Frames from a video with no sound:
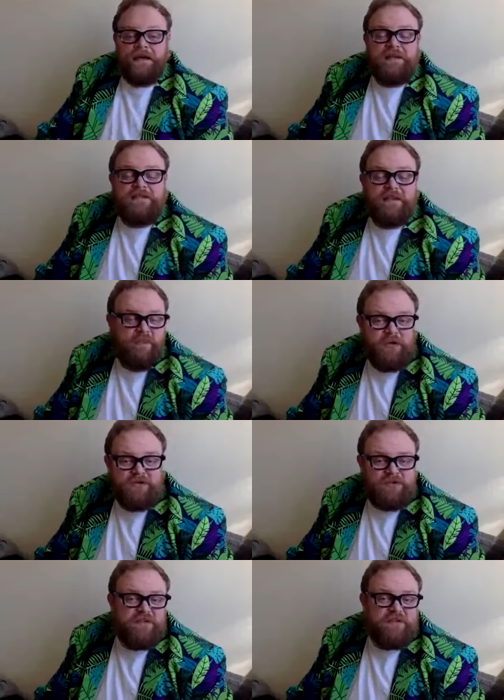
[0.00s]
he is the
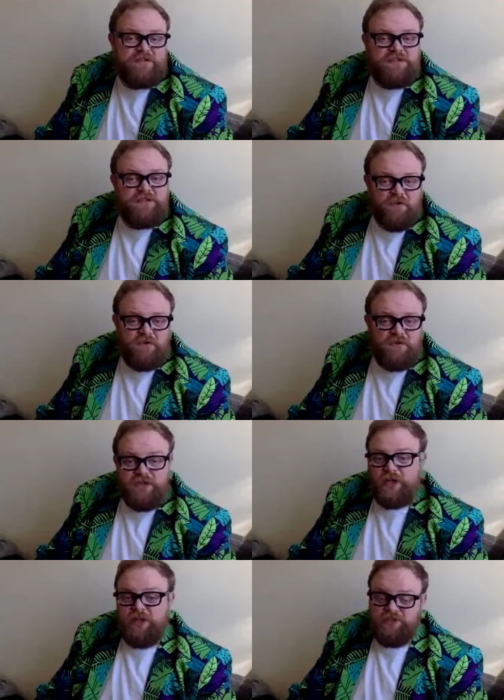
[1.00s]
person that
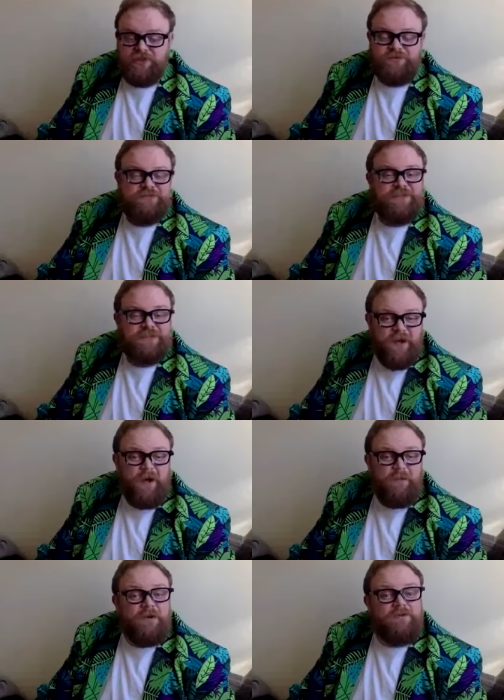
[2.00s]
discovered
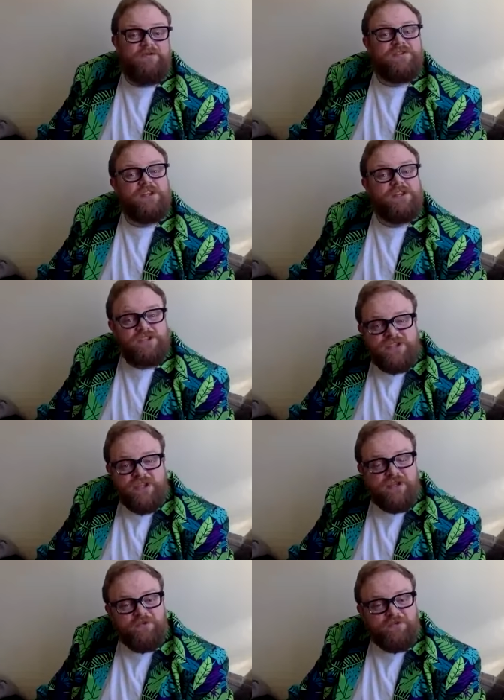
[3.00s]
Tutankhamun's
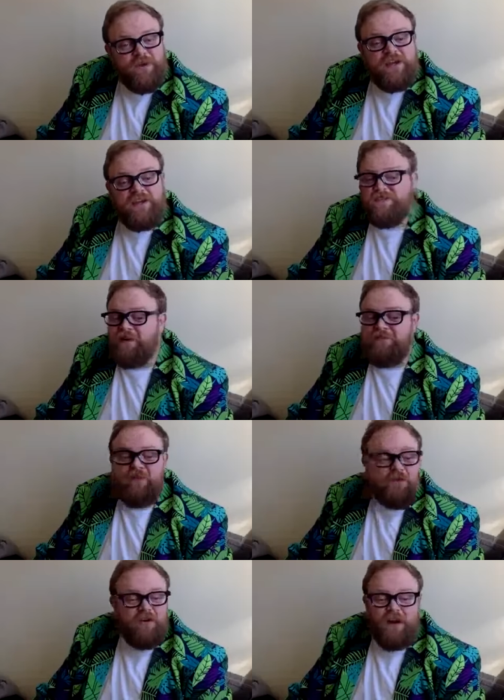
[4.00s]
tomb. So
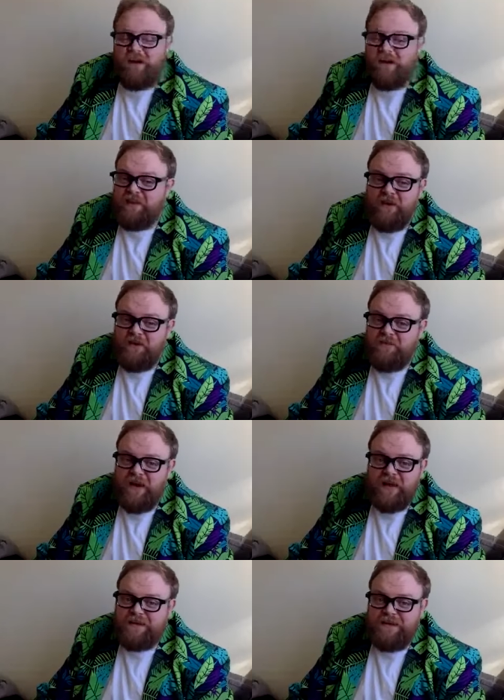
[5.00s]
if you've got anything on
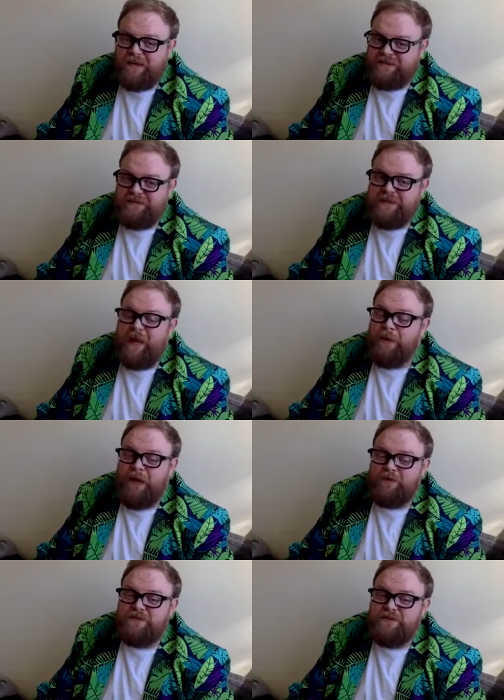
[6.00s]
your fact list
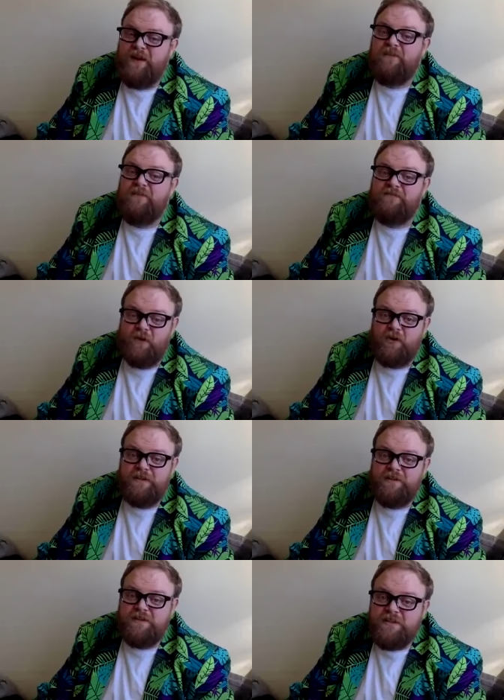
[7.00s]
about
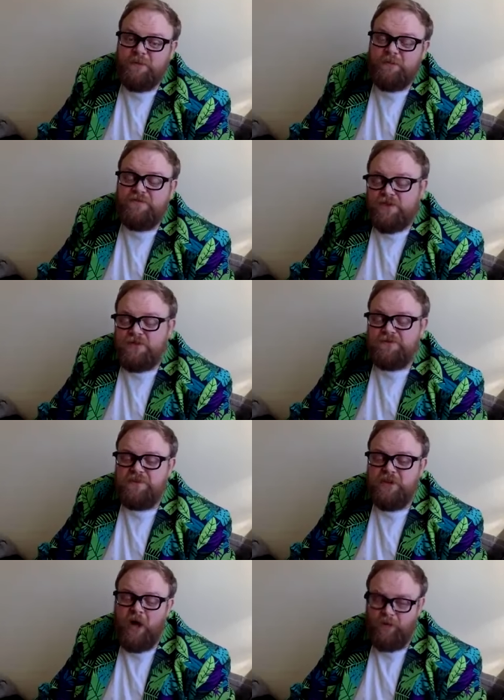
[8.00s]
finding the tomb of
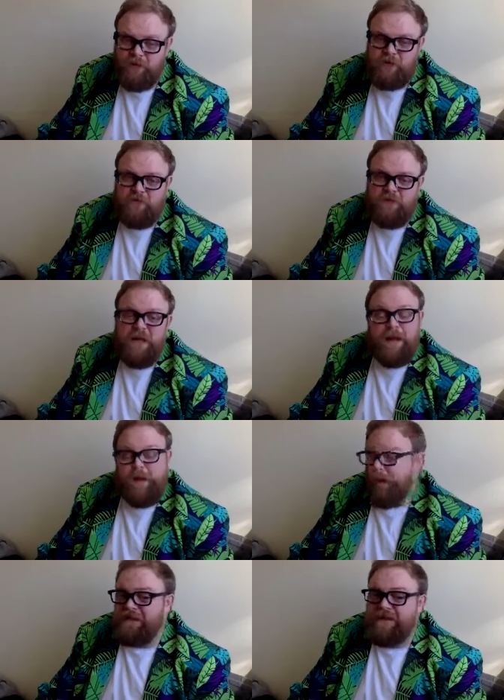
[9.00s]
Tutankhamun,
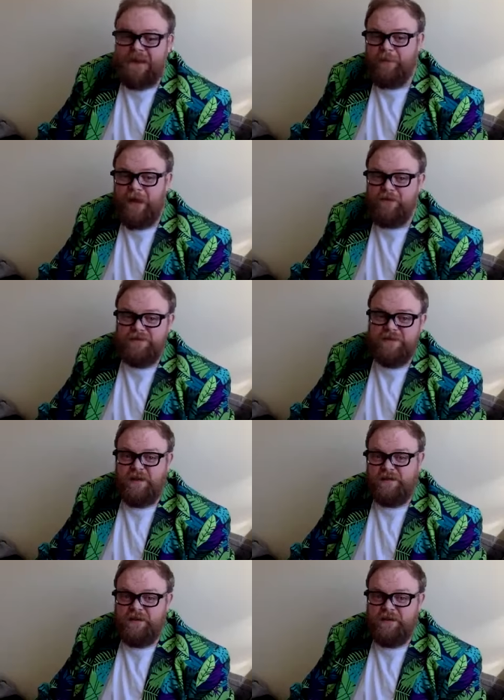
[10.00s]
anything about